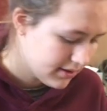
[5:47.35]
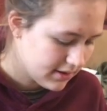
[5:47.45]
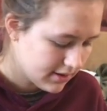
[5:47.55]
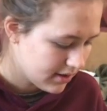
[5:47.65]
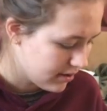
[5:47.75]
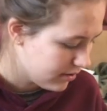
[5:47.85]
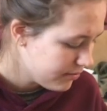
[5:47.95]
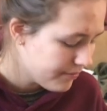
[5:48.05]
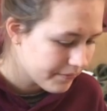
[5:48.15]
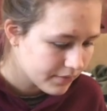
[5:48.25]
so
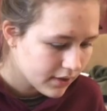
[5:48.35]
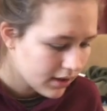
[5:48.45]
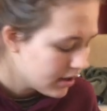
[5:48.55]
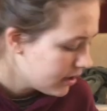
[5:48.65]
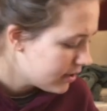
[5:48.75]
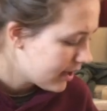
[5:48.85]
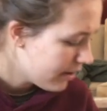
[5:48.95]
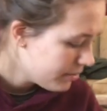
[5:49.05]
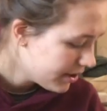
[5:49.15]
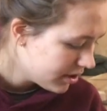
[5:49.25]
now
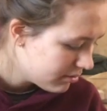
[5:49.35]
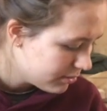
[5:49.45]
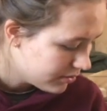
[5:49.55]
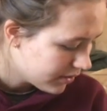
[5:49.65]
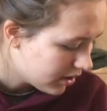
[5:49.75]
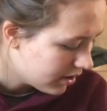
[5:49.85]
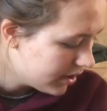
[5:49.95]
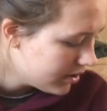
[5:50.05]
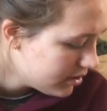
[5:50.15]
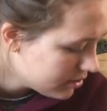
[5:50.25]
we're going to move
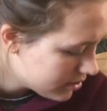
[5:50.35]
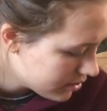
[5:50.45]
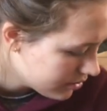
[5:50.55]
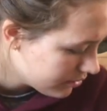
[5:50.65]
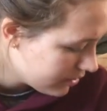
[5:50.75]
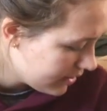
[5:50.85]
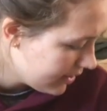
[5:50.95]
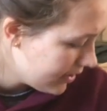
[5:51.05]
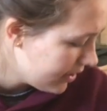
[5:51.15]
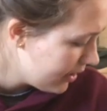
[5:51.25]
on to
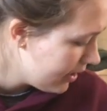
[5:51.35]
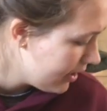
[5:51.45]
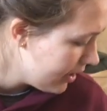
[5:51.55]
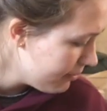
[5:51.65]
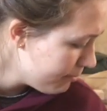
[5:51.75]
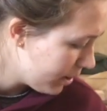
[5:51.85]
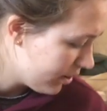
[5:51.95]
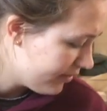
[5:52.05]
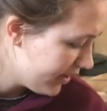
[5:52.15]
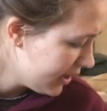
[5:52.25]
the
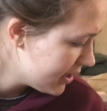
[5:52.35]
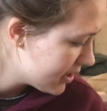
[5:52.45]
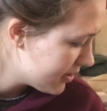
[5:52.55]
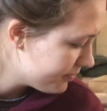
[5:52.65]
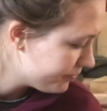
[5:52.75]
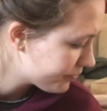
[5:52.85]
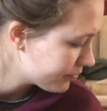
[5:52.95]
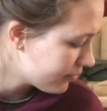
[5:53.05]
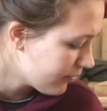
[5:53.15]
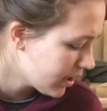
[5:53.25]
imperfect.
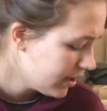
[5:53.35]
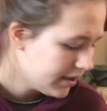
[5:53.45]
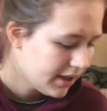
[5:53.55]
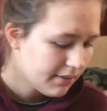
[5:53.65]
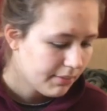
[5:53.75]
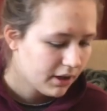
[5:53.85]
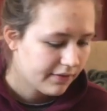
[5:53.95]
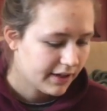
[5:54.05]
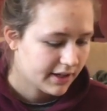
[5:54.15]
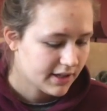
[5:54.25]
The
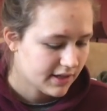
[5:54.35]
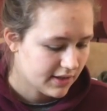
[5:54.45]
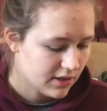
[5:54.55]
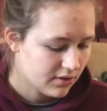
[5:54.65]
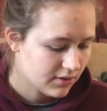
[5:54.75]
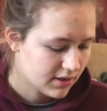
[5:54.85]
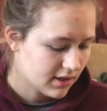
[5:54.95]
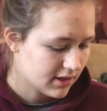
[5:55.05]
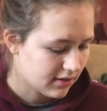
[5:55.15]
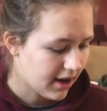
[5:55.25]
imperfect is used to
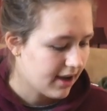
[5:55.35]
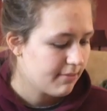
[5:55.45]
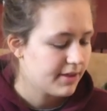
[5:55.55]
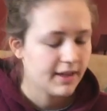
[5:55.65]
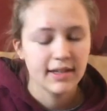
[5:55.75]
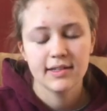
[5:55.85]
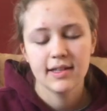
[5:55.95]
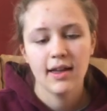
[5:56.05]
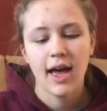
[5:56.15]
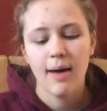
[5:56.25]
describe things
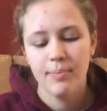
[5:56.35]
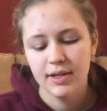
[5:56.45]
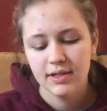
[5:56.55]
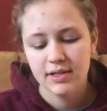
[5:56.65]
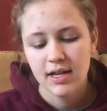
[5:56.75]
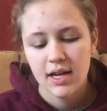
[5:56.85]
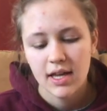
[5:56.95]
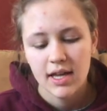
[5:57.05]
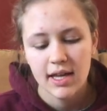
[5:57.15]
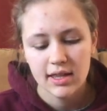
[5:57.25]
that happened
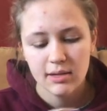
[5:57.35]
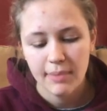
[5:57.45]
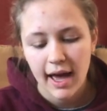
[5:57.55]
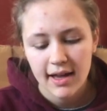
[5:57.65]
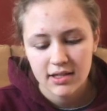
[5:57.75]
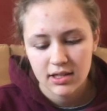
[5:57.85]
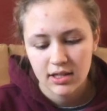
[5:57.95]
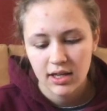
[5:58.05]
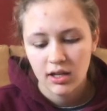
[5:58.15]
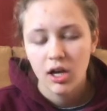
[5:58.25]
in the past
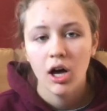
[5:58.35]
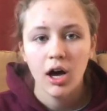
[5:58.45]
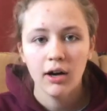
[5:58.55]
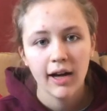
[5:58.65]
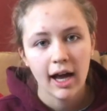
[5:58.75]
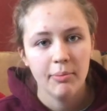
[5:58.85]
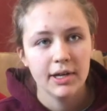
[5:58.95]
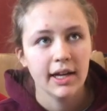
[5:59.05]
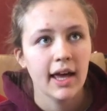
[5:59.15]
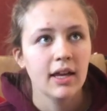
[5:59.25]
that aren't
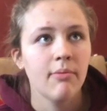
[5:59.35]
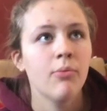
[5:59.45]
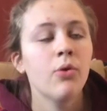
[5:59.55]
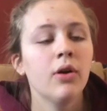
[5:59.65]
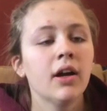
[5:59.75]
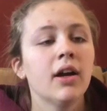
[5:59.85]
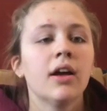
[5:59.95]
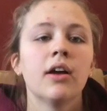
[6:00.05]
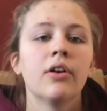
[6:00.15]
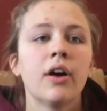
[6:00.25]
happening anymore,
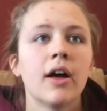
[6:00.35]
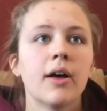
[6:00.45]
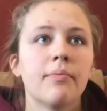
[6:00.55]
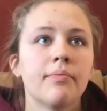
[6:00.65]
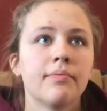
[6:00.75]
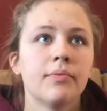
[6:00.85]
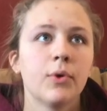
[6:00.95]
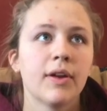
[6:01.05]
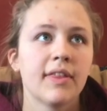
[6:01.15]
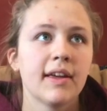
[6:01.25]
or
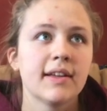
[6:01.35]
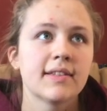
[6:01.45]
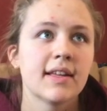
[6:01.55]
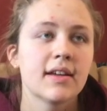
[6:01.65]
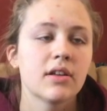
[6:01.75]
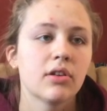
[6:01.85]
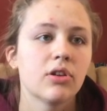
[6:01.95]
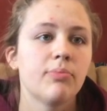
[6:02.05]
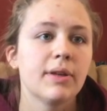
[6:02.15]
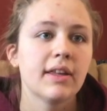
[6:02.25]
things that could
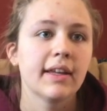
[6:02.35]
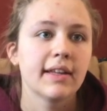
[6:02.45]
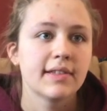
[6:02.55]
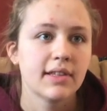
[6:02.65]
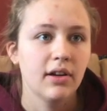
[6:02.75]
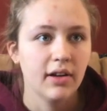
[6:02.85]
be like considered